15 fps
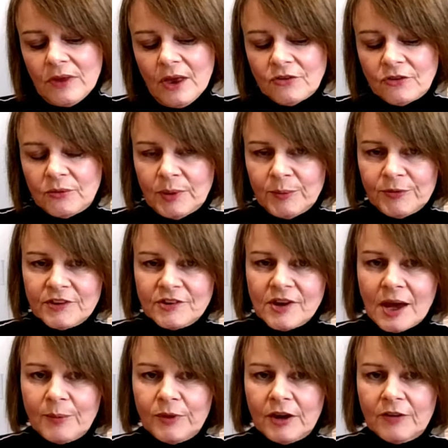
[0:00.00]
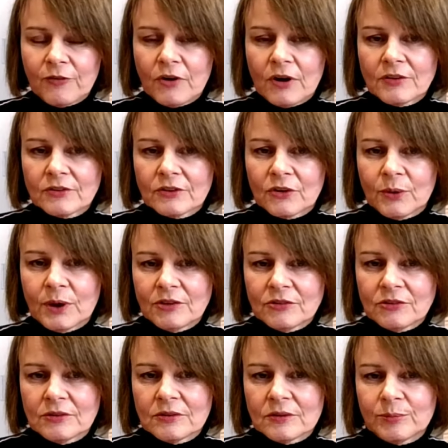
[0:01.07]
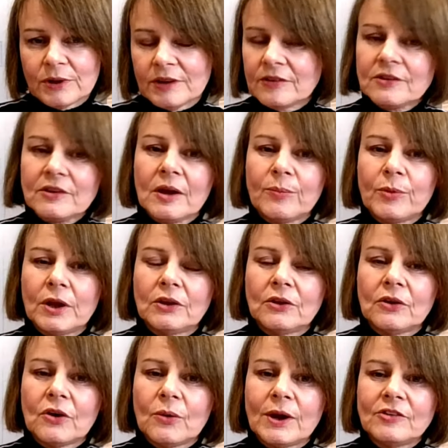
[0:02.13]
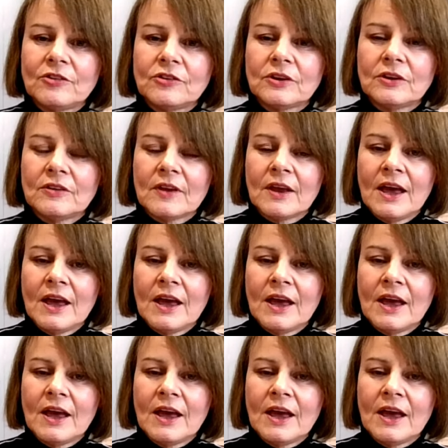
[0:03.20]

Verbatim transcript: So remember the tab there for ask a question. So please type in your questions.